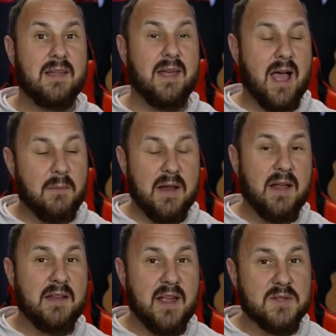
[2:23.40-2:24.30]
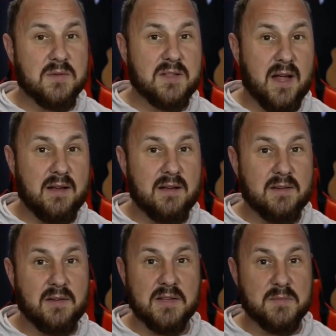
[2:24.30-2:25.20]
how many NDAs were signed
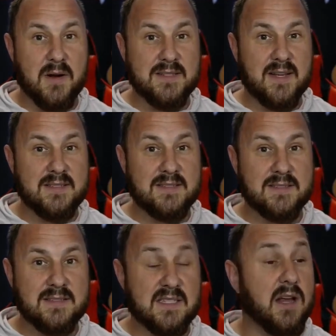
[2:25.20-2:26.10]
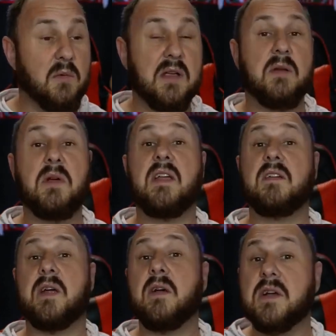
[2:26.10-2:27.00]
during this process? Okay, we
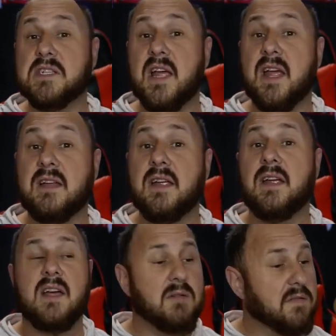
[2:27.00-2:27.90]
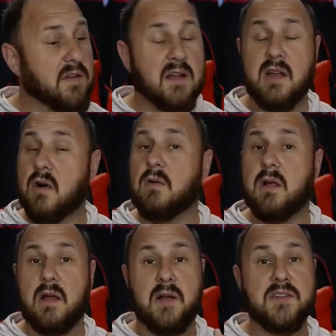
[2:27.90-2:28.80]
hear what you're saying. We figure,
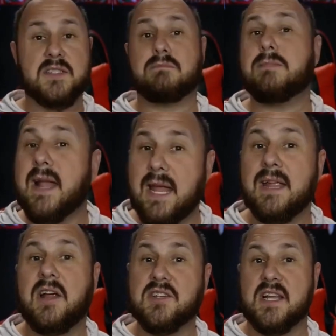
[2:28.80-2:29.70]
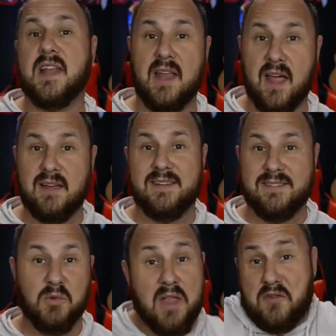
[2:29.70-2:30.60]
here's some money. Here's an NDA.
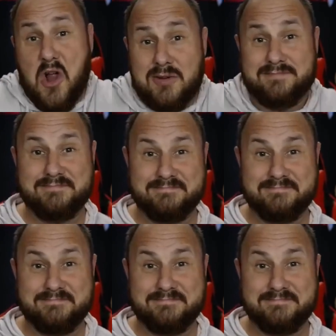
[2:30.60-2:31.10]
We'll never know.